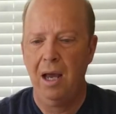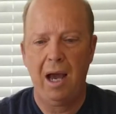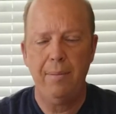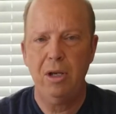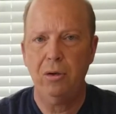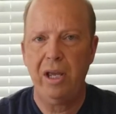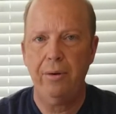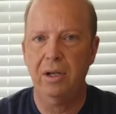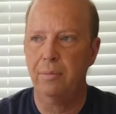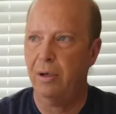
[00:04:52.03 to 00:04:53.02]
I'd be okay
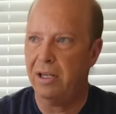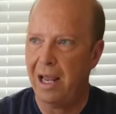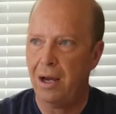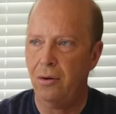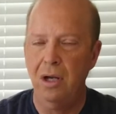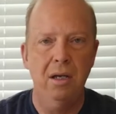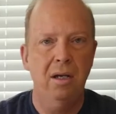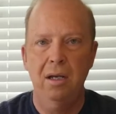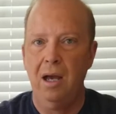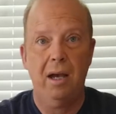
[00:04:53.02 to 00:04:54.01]
with, but now
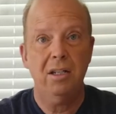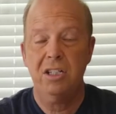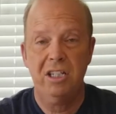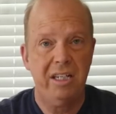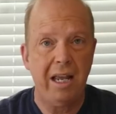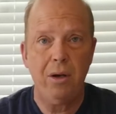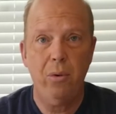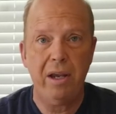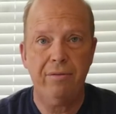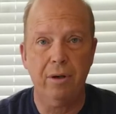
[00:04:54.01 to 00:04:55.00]
stay
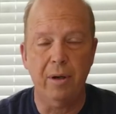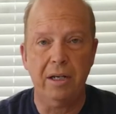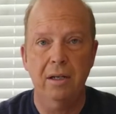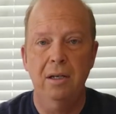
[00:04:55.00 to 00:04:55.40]
away from it.